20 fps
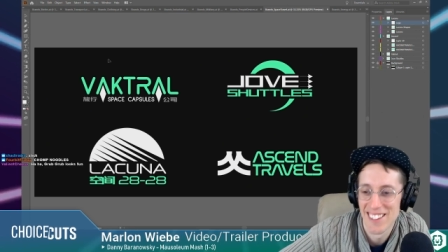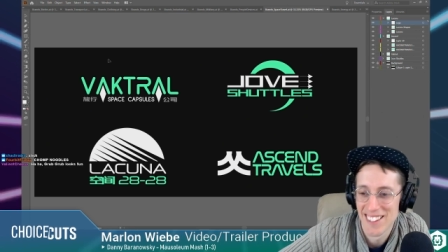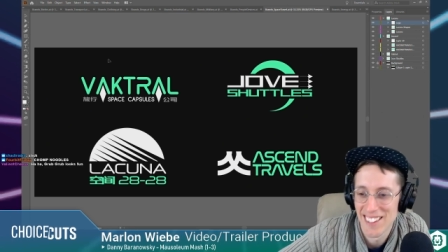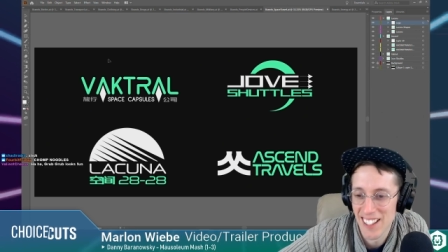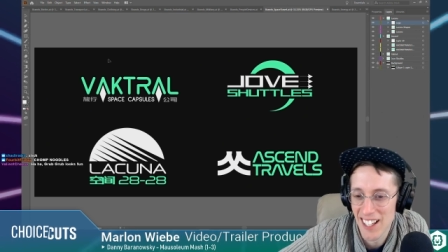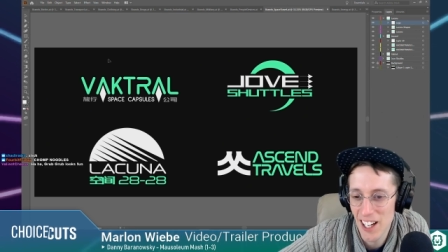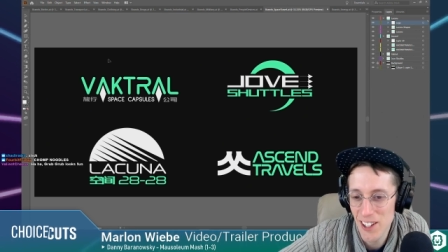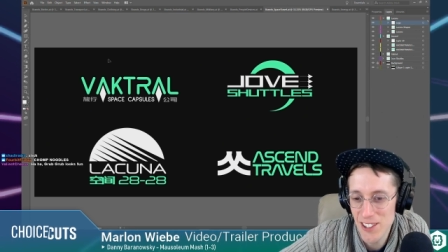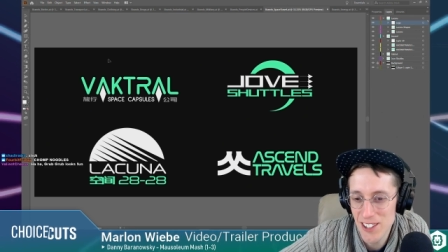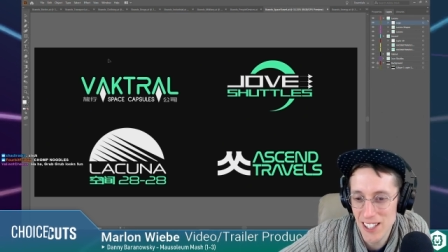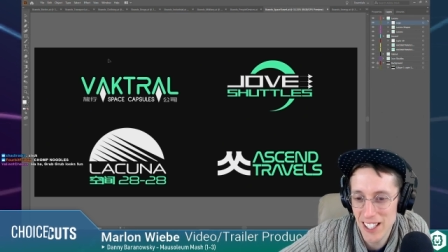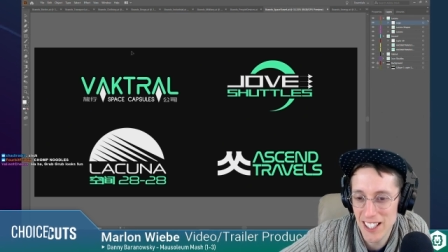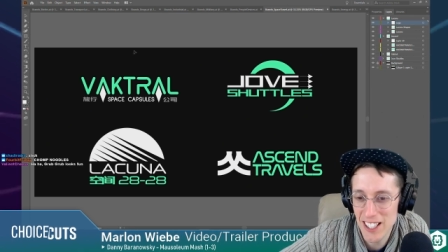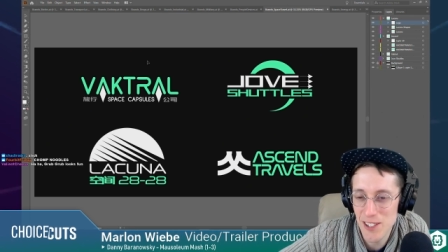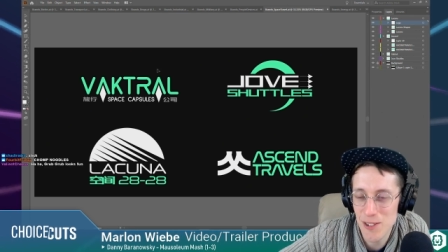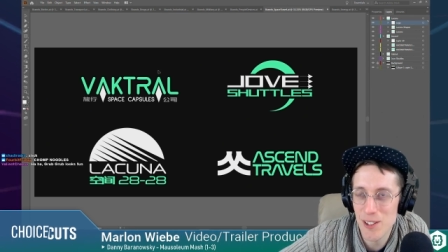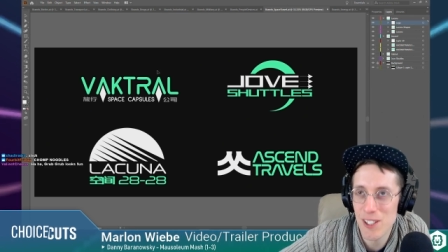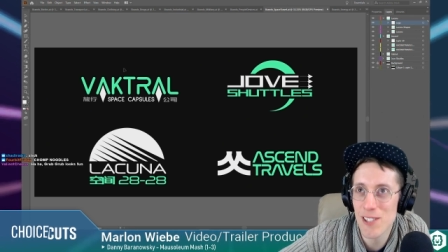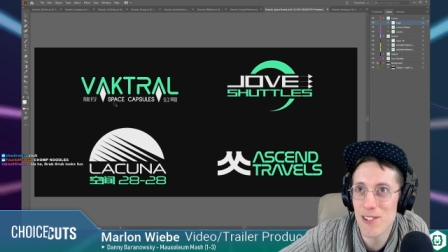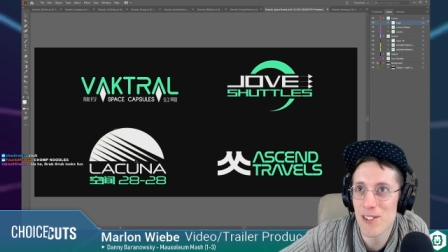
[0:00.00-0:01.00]
also like these
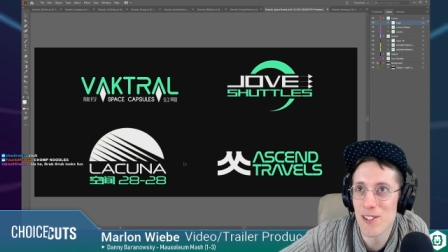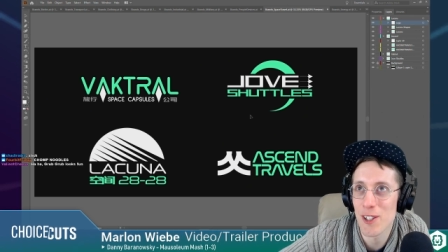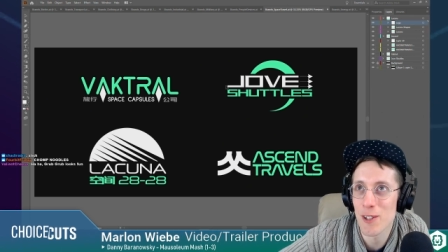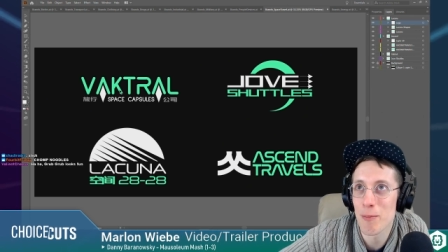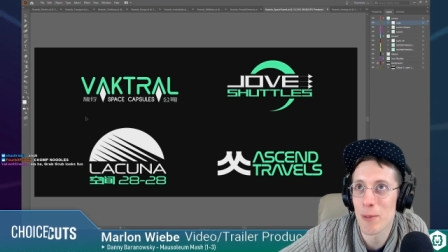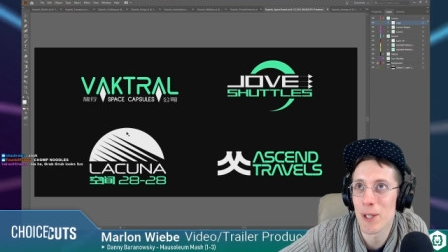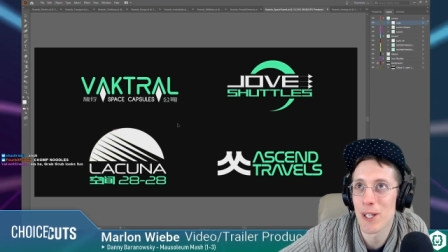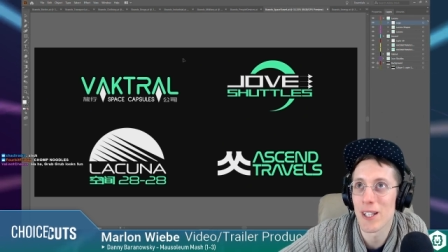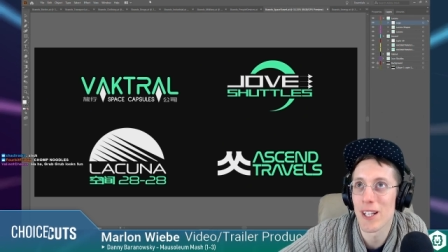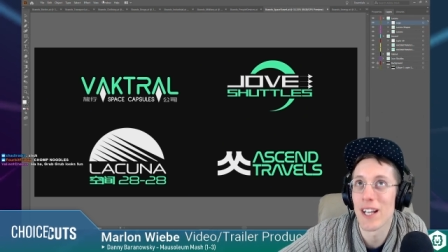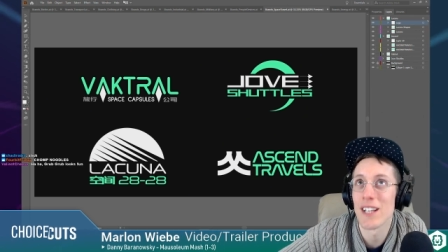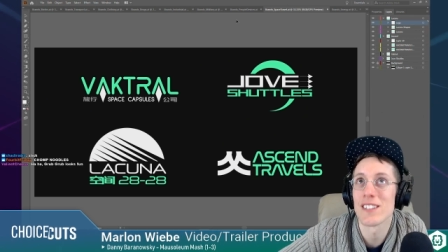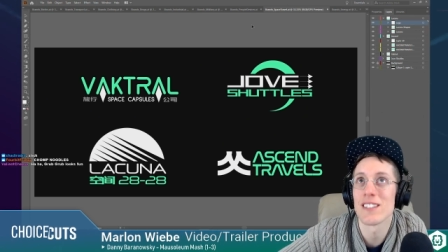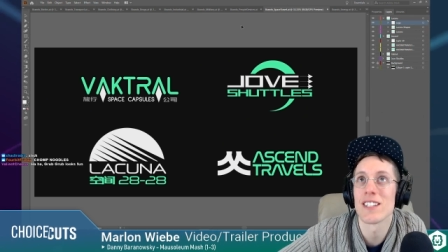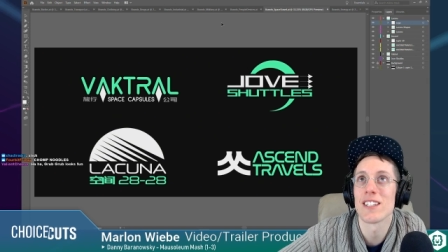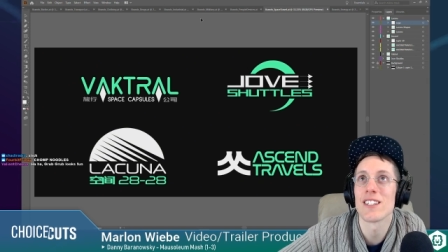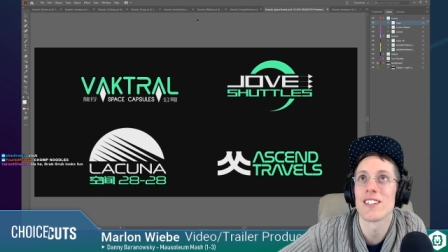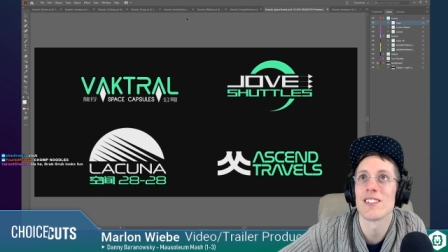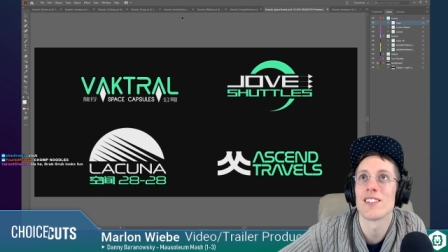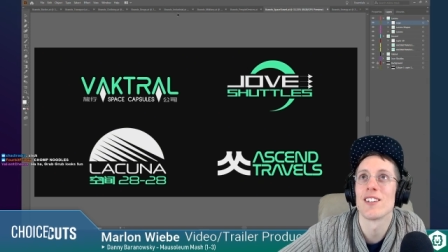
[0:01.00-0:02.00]
ones. These ones look pretty
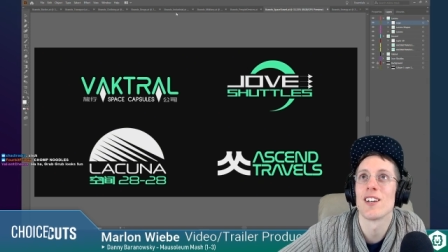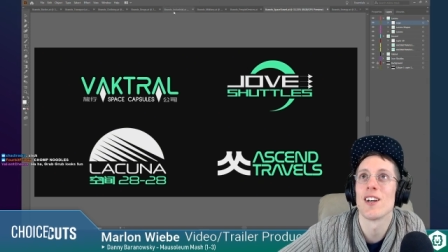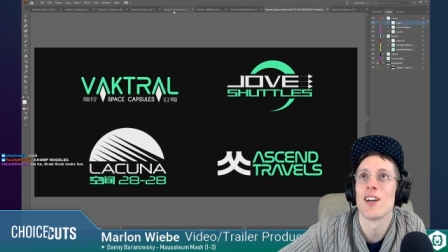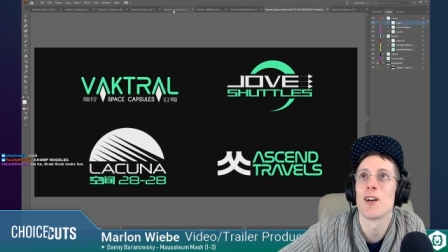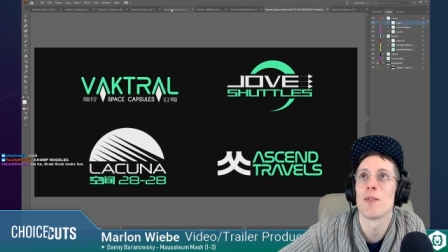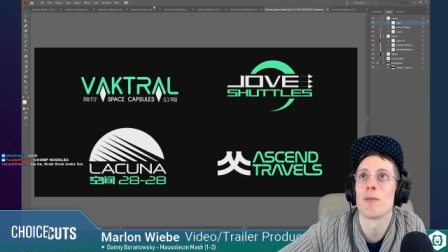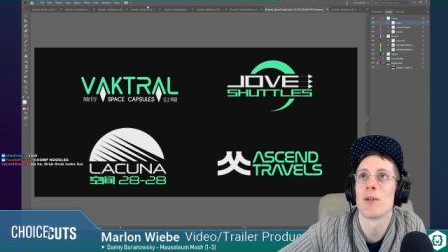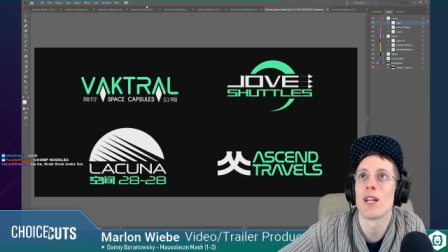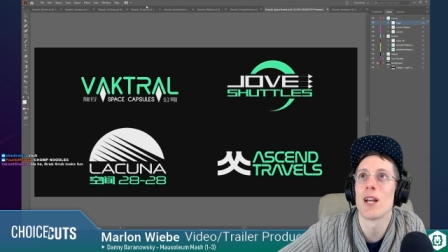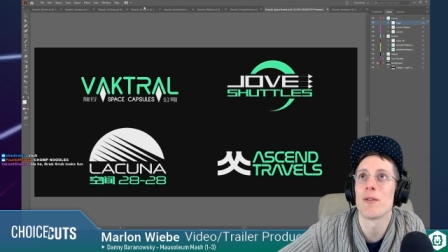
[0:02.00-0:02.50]
classy. But yeah,